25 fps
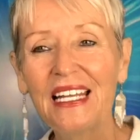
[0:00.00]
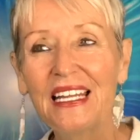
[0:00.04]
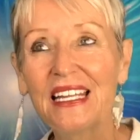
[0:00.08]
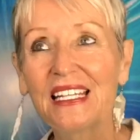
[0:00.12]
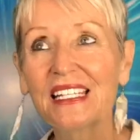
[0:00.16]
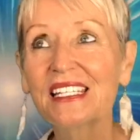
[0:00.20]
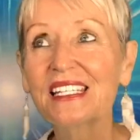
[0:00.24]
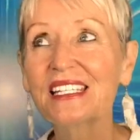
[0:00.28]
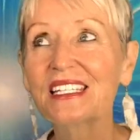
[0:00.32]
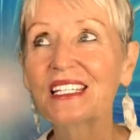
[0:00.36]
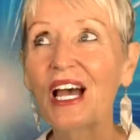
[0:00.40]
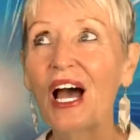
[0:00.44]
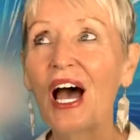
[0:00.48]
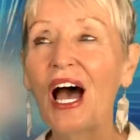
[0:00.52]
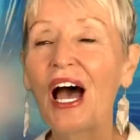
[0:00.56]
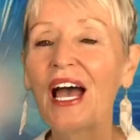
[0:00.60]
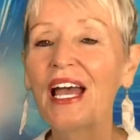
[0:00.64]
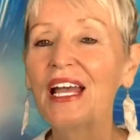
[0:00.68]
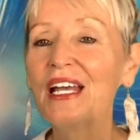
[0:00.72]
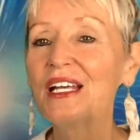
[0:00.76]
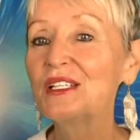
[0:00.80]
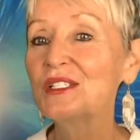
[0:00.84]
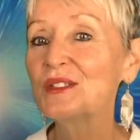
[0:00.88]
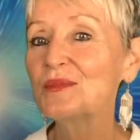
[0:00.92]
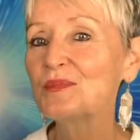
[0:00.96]
the sky
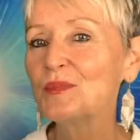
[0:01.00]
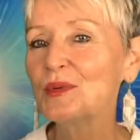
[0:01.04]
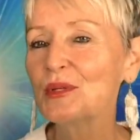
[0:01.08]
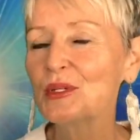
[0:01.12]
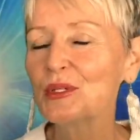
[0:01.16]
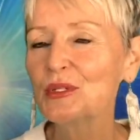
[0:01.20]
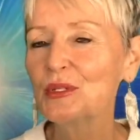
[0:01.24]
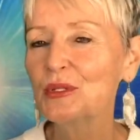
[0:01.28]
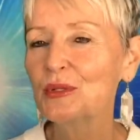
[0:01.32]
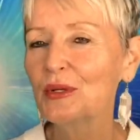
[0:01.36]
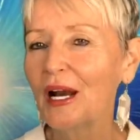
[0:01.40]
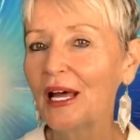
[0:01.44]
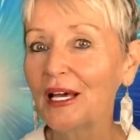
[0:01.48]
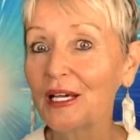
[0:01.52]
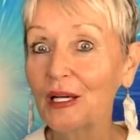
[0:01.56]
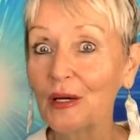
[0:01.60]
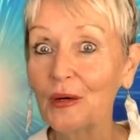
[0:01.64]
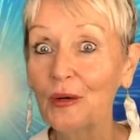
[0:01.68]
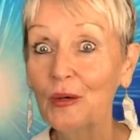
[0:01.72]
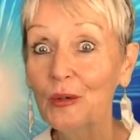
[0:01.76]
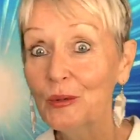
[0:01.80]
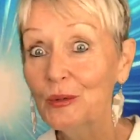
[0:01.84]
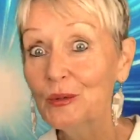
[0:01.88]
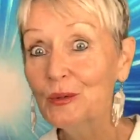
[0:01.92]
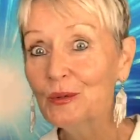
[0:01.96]
is blue, and I
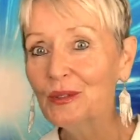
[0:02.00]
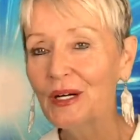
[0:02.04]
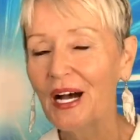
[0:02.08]
go,